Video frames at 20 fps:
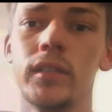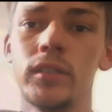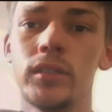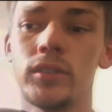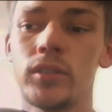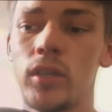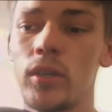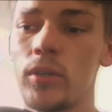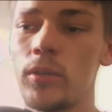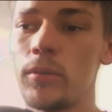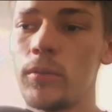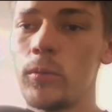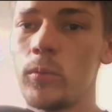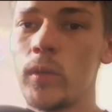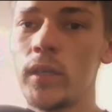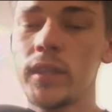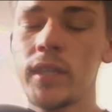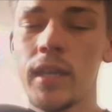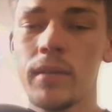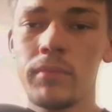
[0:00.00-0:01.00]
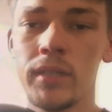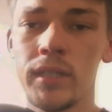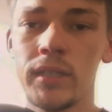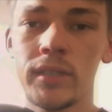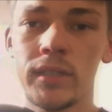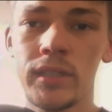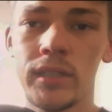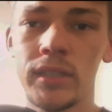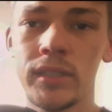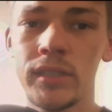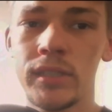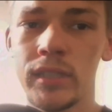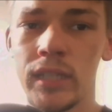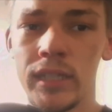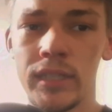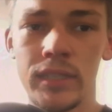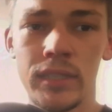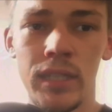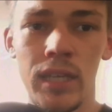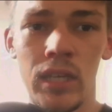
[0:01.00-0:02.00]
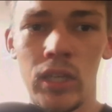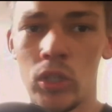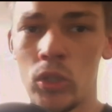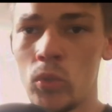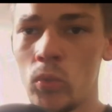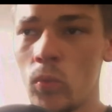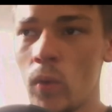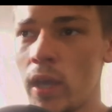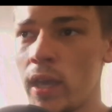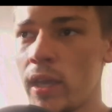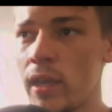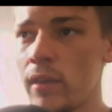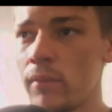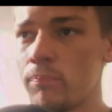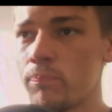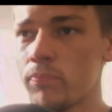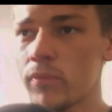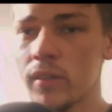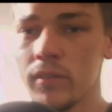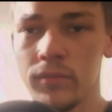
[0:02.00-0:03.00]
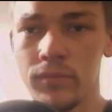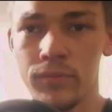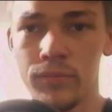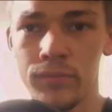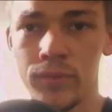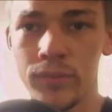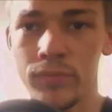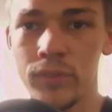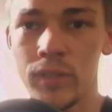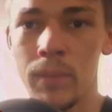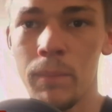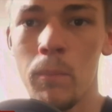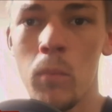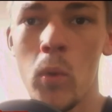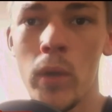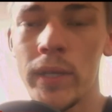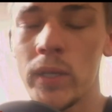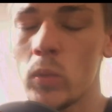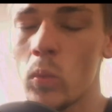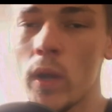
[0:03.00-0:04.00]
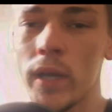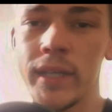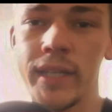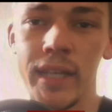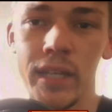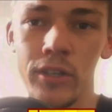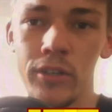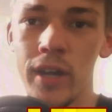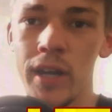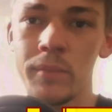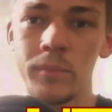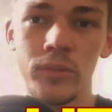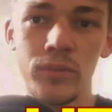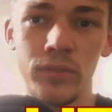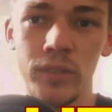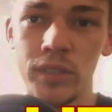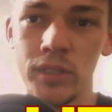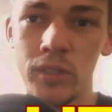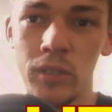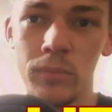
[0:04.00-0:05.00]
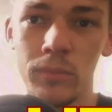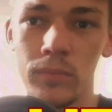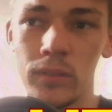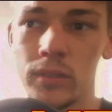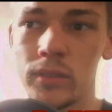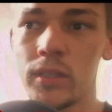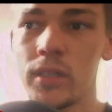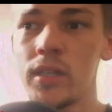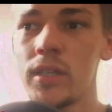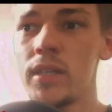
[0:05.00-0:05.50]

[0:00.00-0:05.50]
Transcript: So what that means is, let's say you weigh 50.1 kilograms, for example,